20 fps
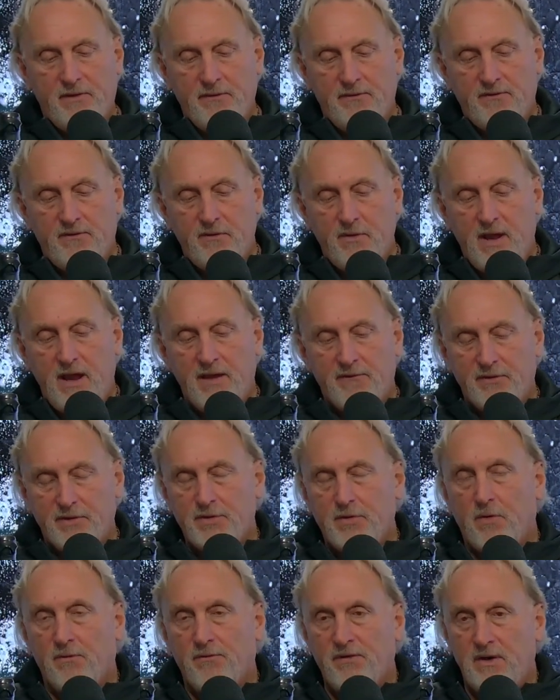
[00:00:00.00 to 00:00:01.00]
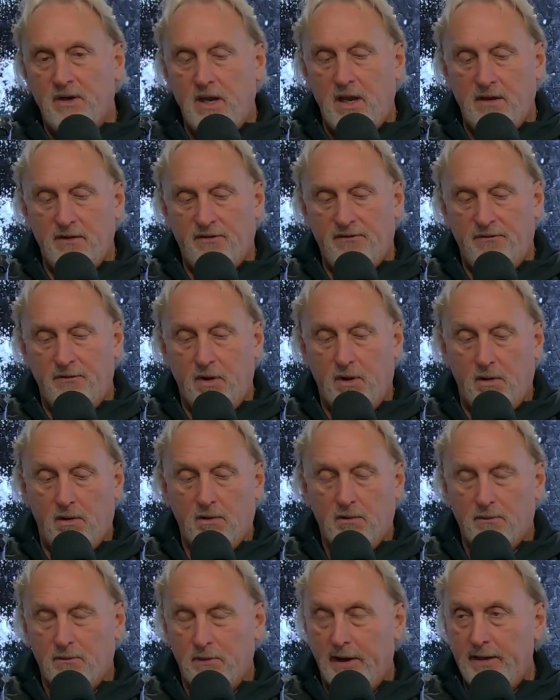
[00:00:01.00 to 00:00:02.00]
is you have a trophy case full,
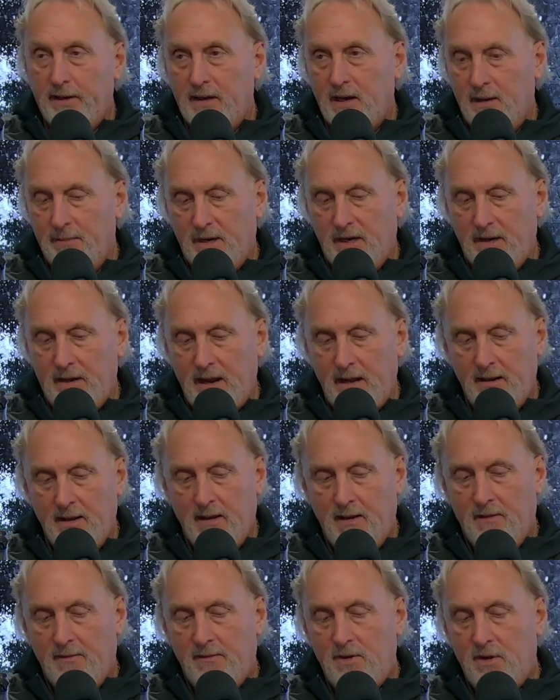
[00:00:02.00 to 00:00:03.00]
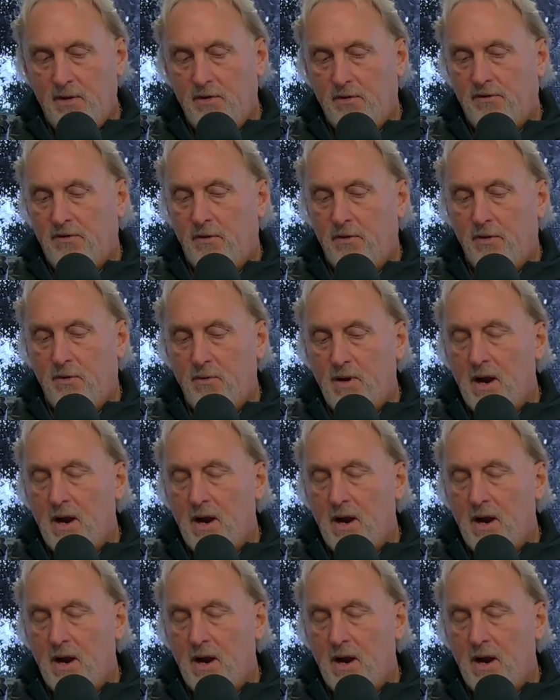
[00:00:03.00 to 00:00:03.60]
right? I mean, that you turn